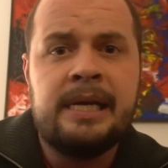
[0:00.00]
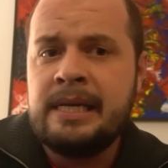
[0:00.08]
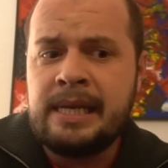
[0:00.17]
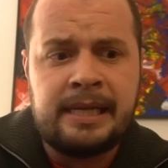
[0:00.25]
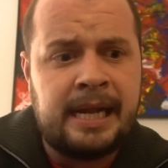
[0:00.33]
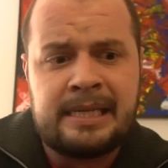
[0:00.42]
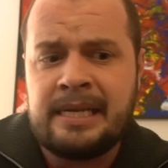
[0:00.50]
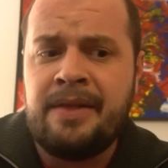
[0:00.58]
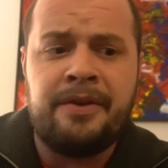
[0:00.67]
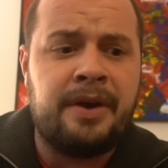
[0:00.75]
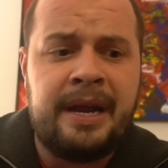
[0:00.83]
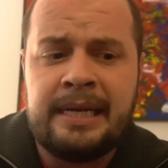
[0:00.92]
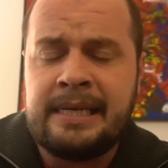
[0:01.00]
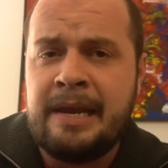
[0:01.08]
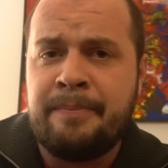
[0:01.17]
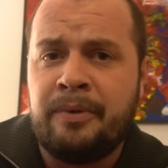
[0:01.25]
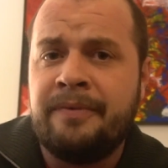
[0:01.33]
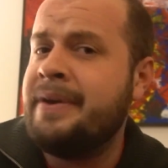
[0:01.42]
Sunset's another great
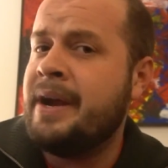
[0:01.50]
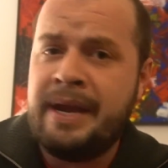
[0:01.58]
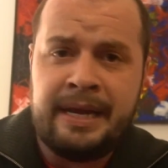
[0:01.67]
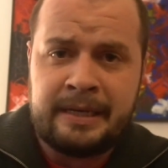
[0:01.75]
example. Very